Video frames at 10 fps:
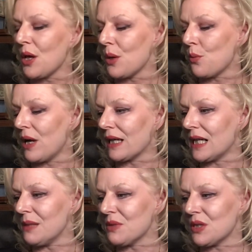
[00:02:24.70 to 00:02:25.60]
When it
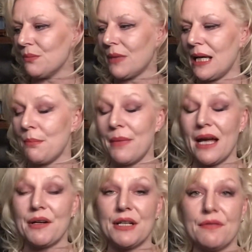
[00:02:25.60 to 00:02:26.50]
comes to my
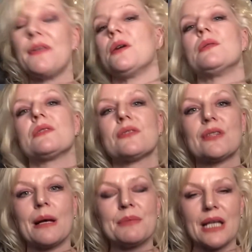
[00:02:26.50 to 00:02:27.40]
married folks,
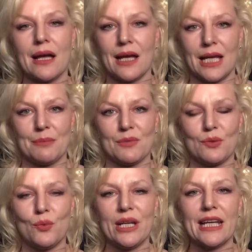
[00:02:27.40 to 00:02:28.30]
sometimes
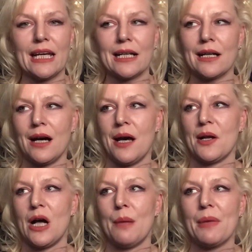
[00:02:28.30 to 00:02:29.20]
we get caught
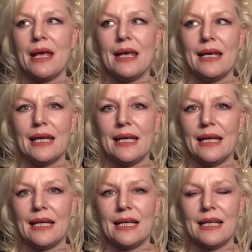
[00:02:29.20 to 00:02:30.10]
up
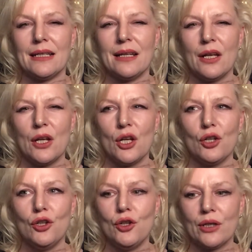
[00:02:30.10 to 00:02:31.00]
in
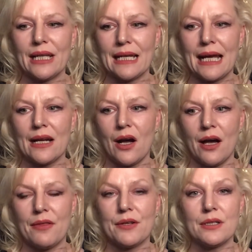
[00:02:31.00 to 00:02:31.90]
looking at
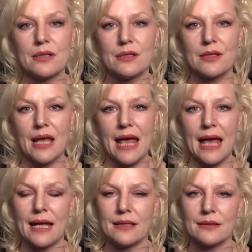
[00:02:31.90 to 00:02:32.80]
others
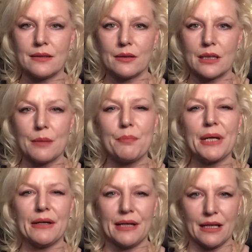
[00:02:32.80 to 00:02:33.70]
and
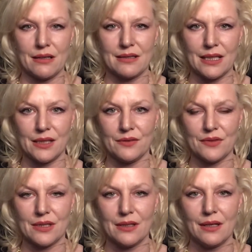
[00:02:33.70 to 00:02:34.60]
comparing ourselves,